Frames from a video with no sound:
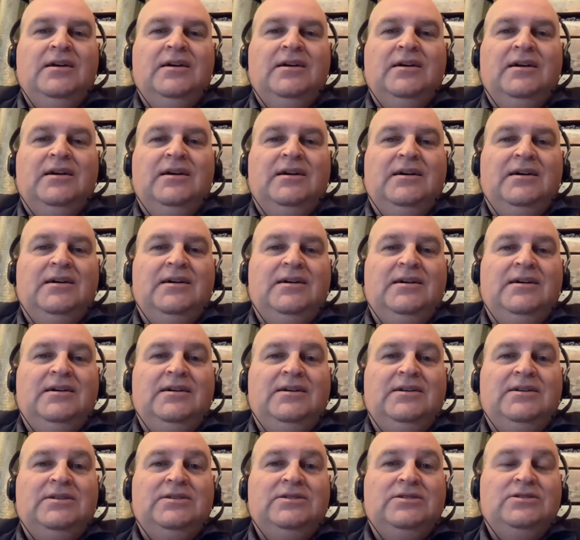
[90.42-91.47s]

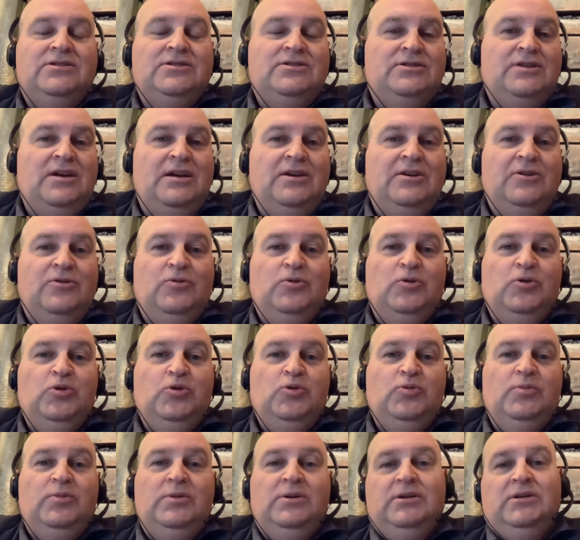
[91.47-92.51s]
and stay in a
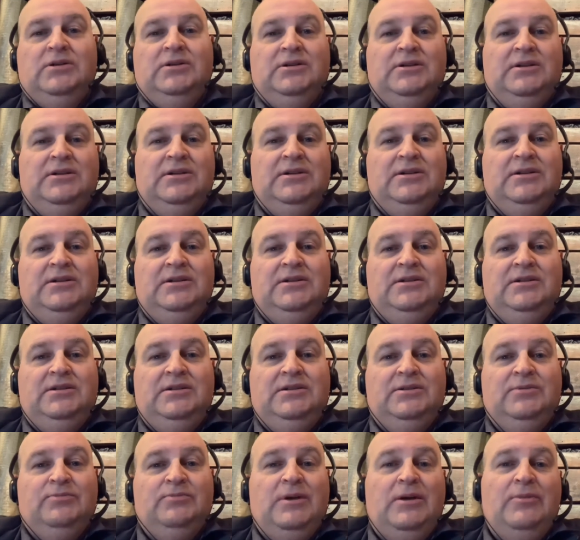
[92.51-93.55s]
room
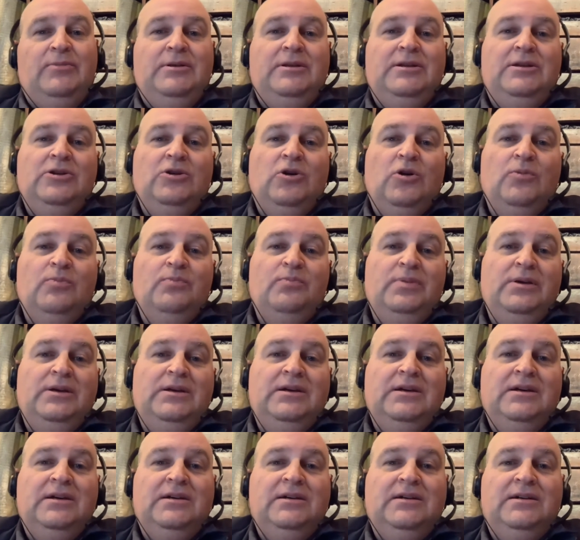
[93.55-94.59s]
and maybe the odd
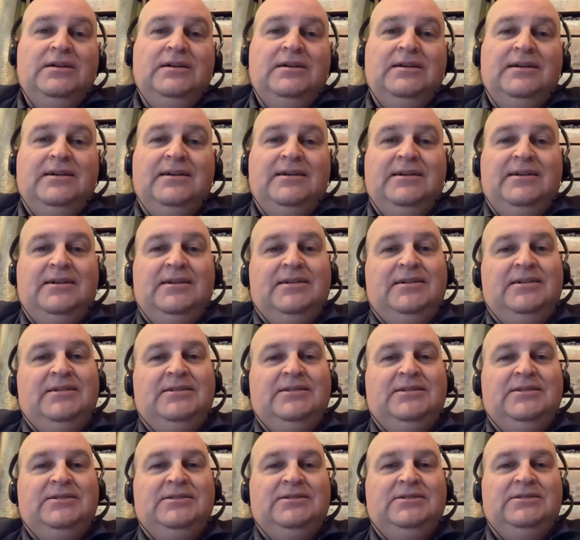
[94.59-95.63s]
beer
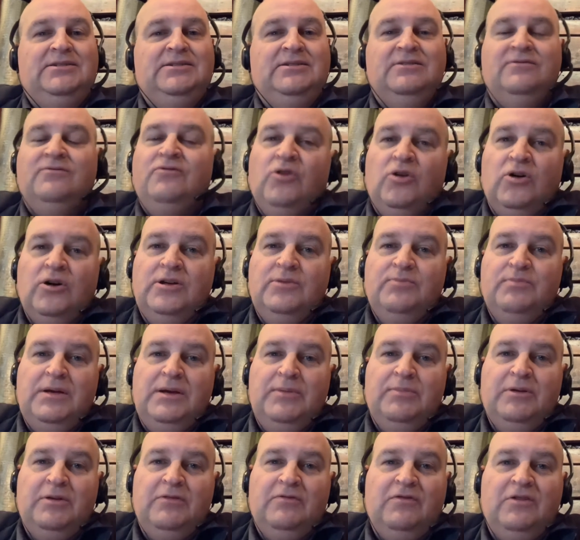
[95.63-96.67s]
and avoid
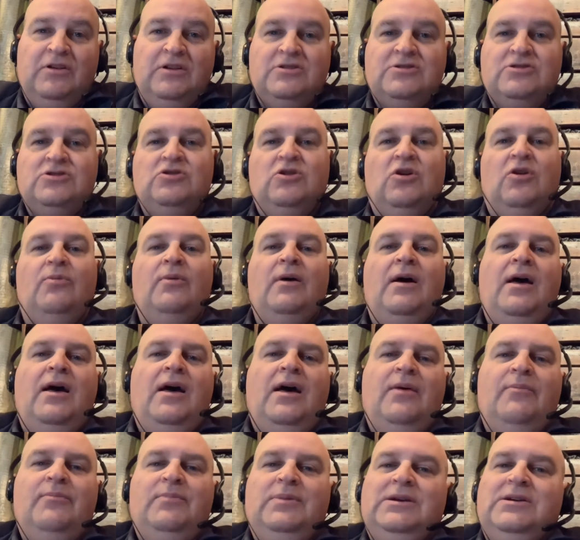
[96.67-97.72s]
people full stop.
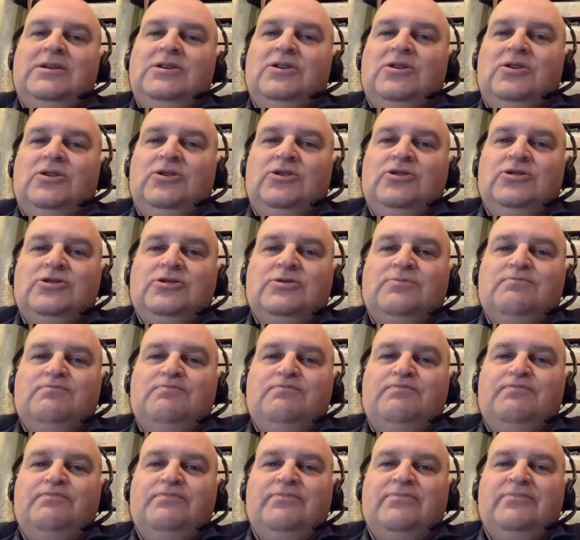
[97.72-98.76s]
Because,
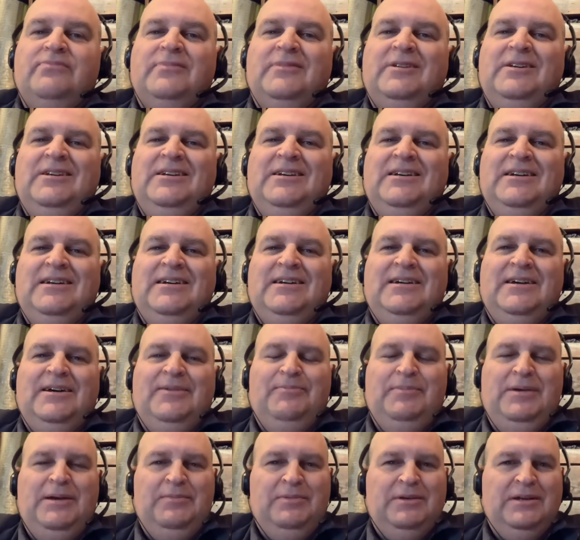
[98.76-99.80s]
yeah,
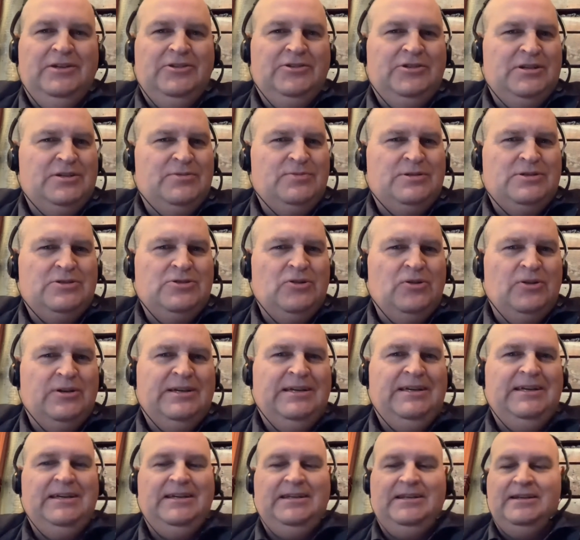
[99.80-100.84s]
people on Christmas not
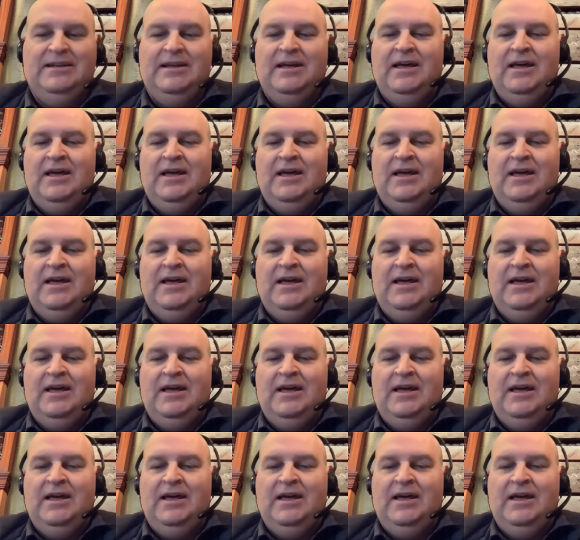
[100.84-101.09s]
keen.